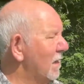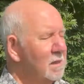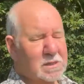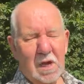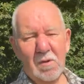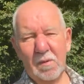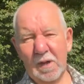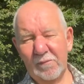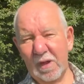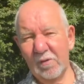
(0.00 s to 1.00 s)
So
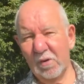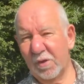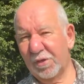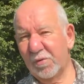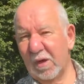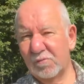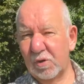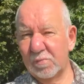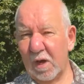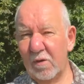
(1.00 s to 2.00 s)
I've now got a 3. I've
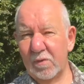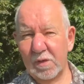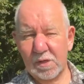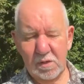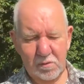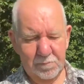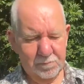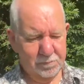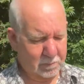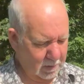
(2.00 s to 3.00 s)
jumped over the 2.
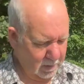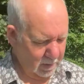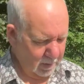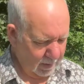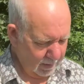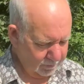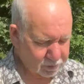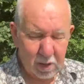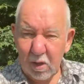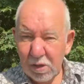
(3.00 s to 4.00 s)
There's
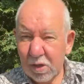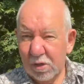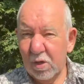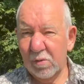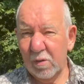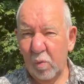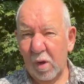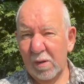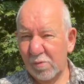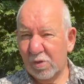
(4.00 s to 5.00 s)
a lot you could do with the
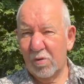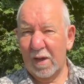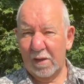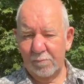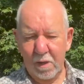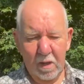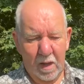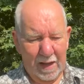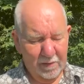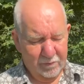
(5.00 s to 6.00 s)
1. It was great.
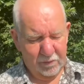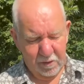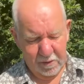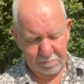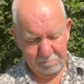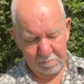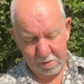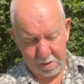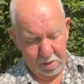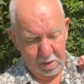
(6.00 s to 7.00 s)
Had it for
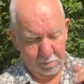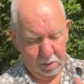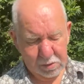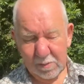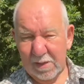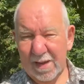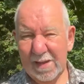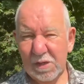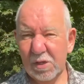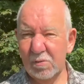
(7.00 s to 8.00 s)
possibly
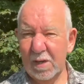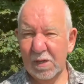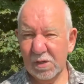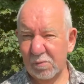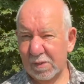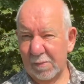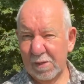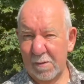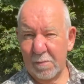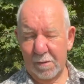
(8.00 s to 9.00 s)
nearly 2 years come
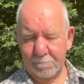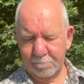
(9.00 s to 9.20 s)
September.